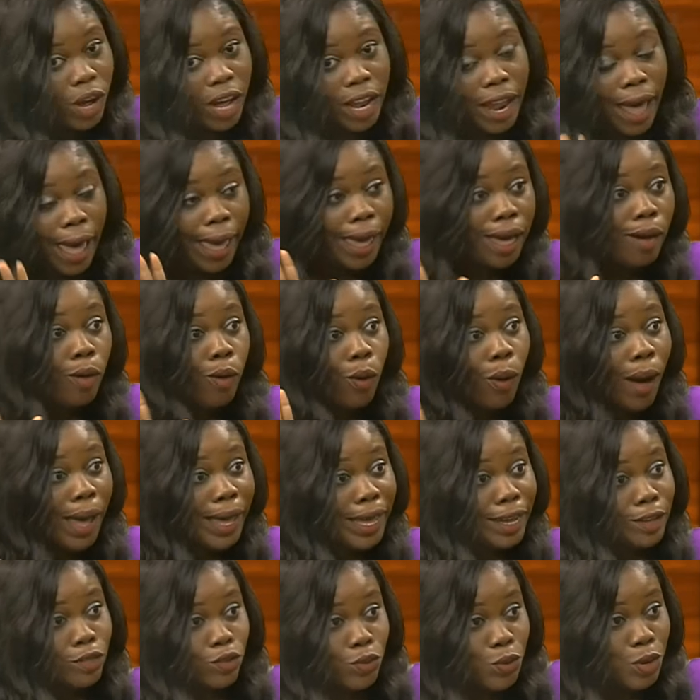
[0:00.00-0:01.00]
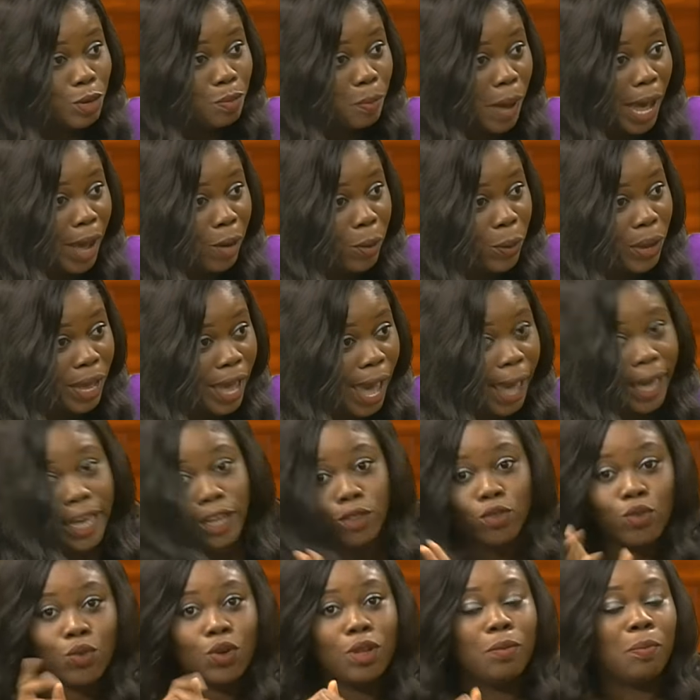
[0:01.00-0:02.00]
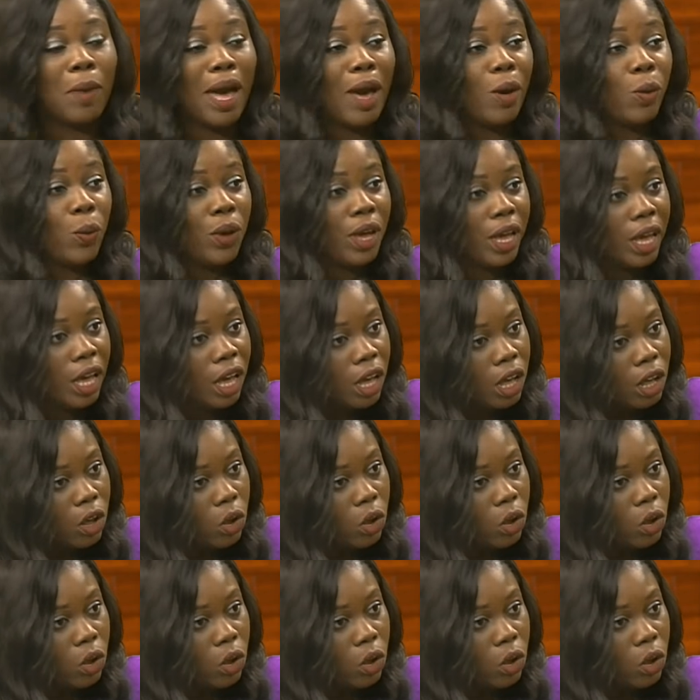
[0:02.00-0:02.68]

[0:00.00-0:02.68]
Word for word: are like, oh, I can do it my way, I can do it my way.